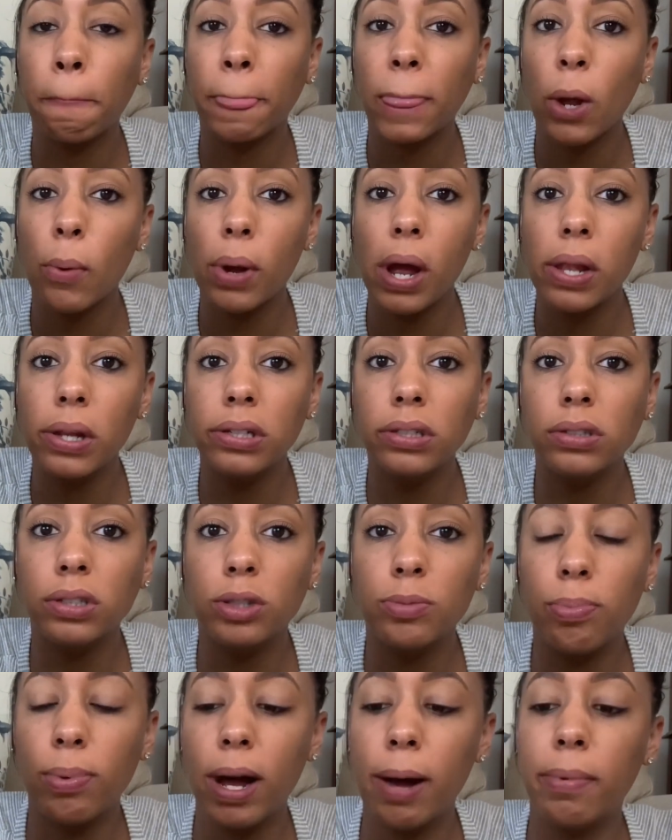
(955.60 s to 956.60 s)
Got little
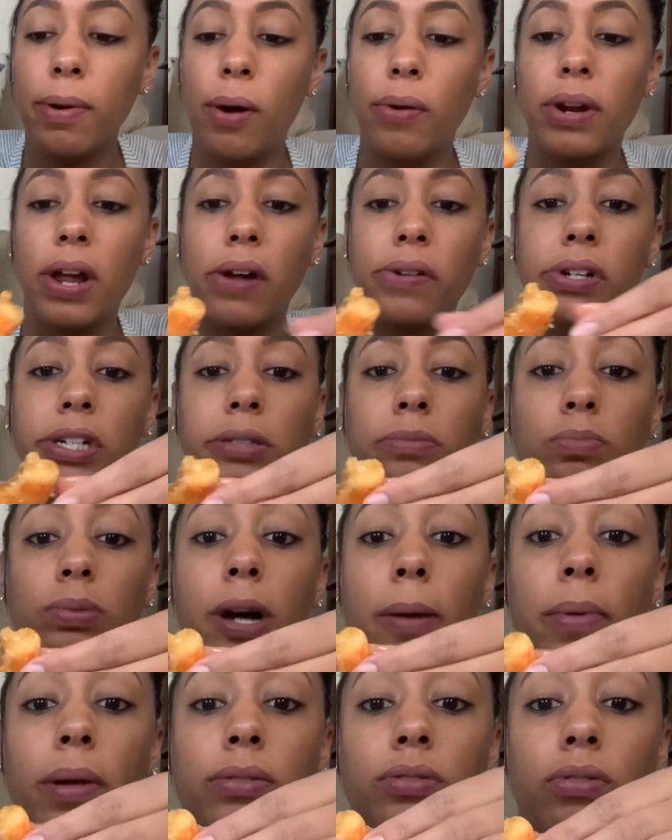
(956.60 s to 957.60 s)
Pueblo down there. And
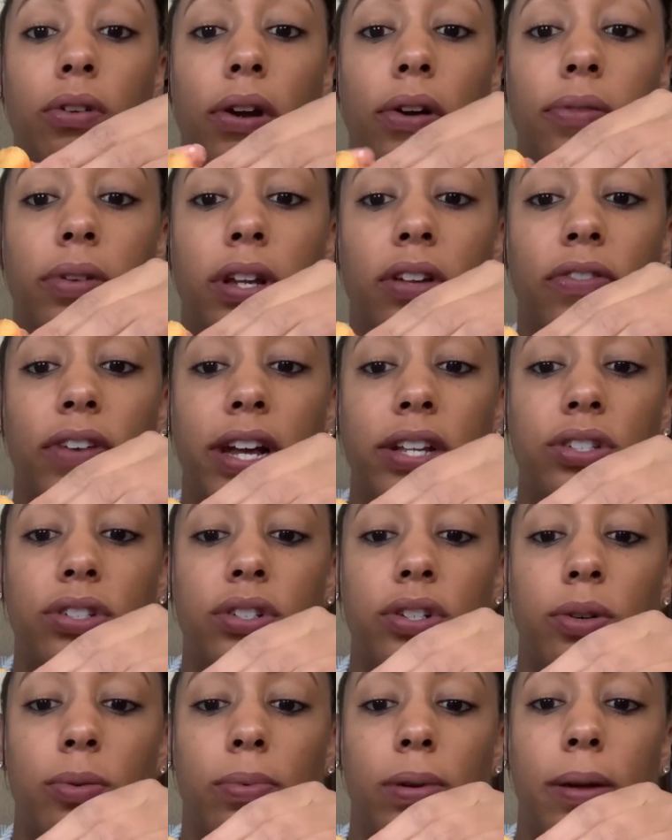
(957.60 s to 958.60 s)
Pueblo's growing really fast
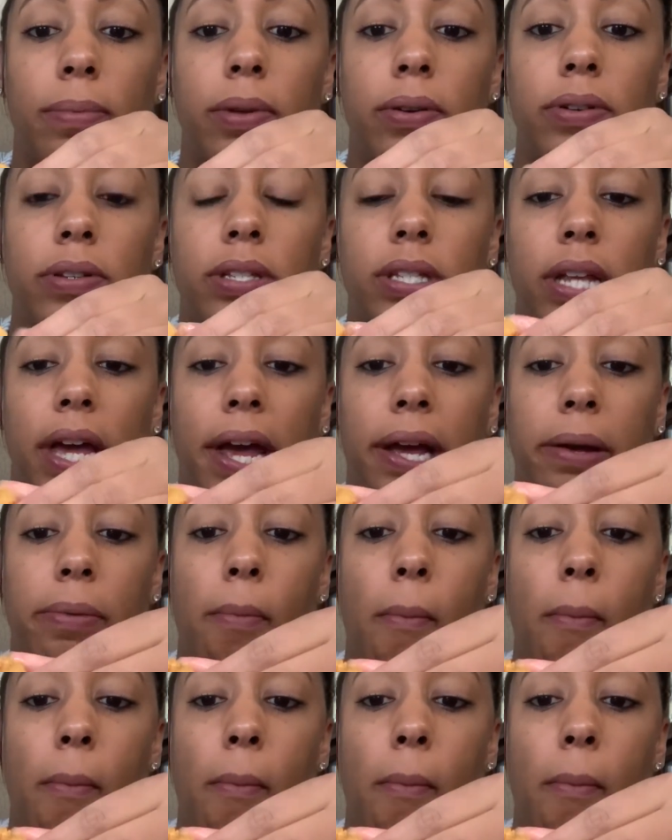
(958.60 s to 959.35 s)
too. Pueblo is like